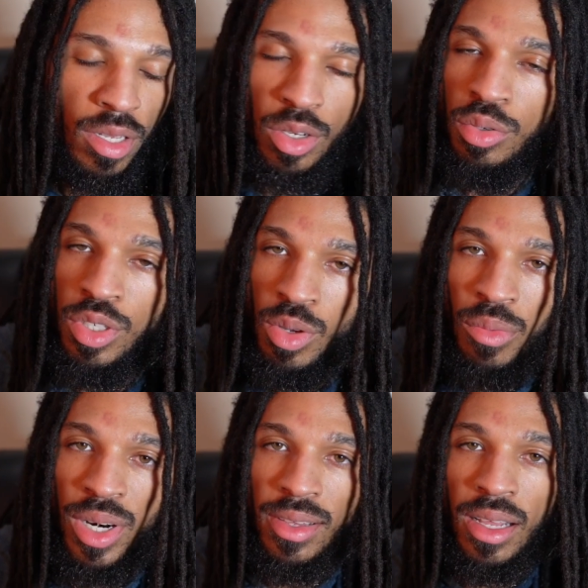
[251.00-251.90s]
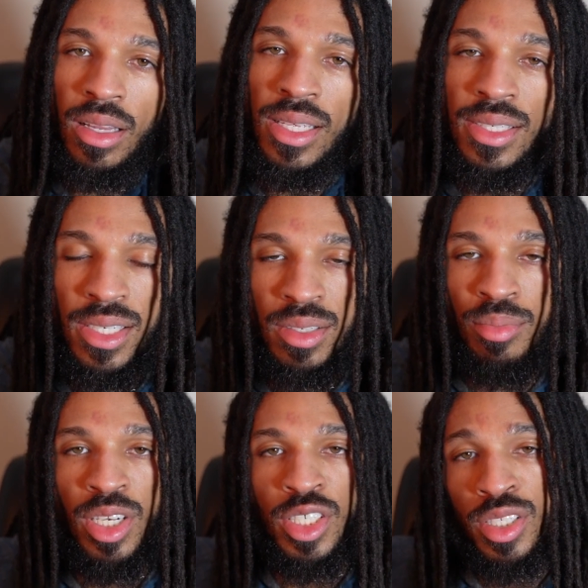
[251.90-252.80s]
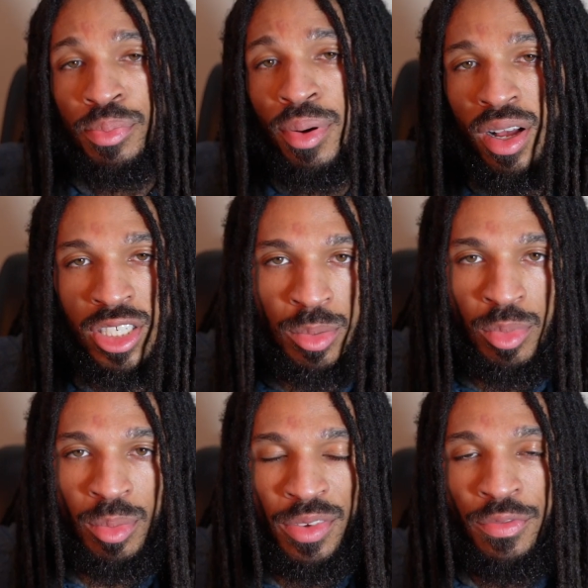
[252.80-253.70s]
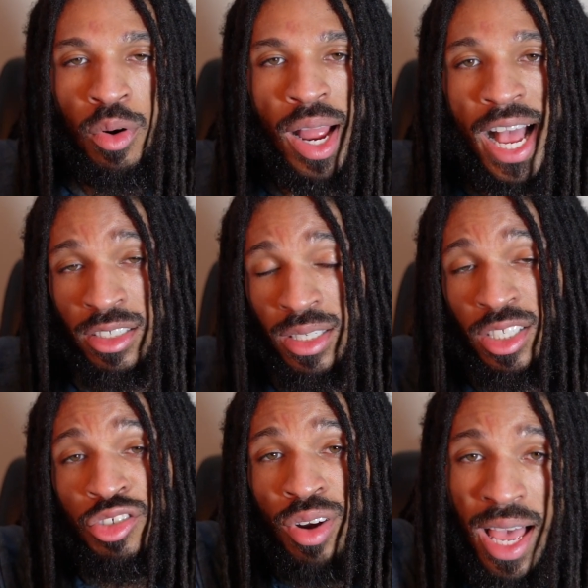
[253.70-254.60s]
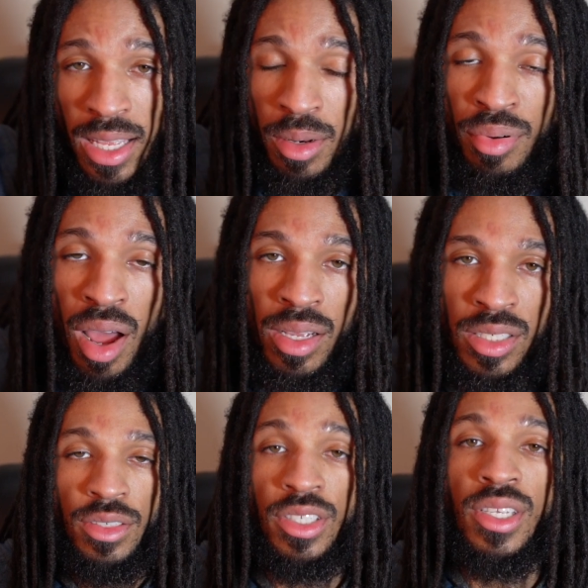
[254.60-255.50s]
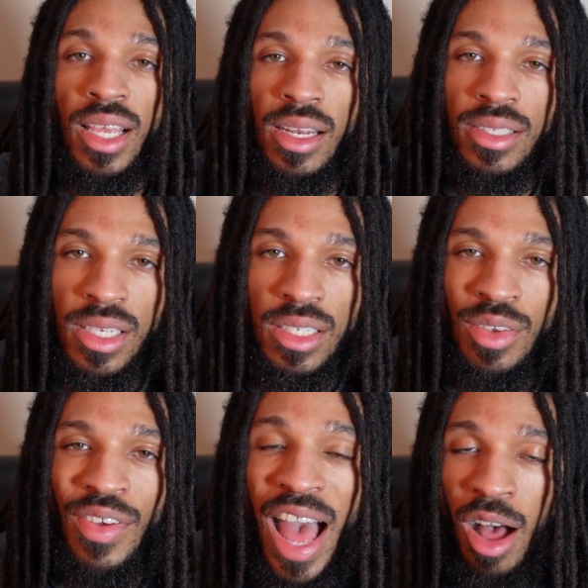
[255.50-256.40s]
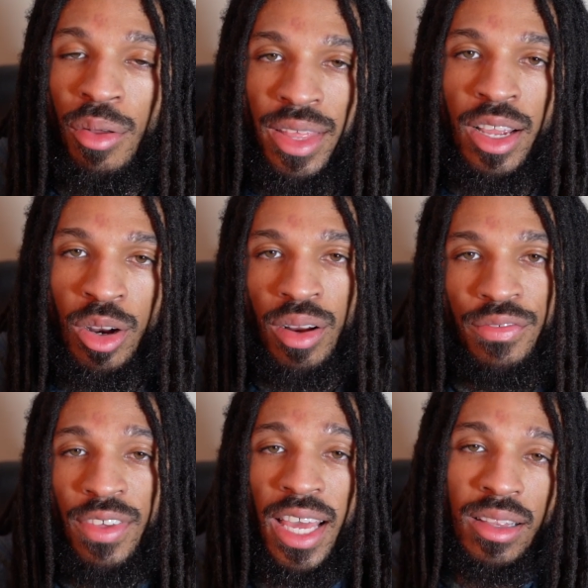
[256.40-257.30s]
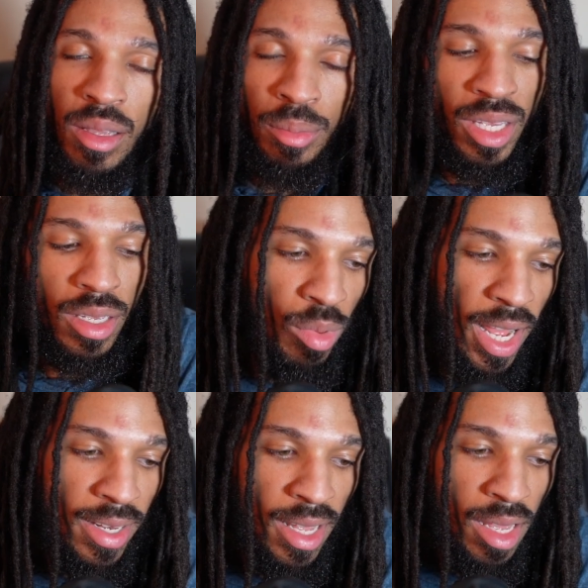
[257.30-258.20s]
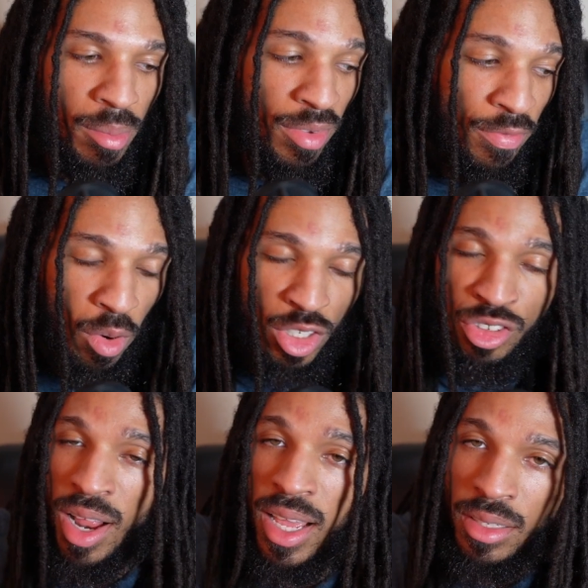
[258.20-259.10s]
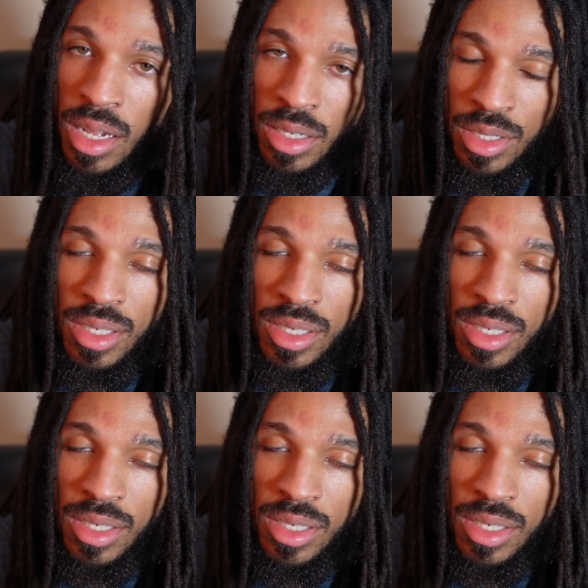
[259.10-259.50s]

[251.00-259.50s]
To do so, I wanted to cleanse as much as possible before actually trying the products, just to get a sense of how they are affecting me. What I did before trying Dr.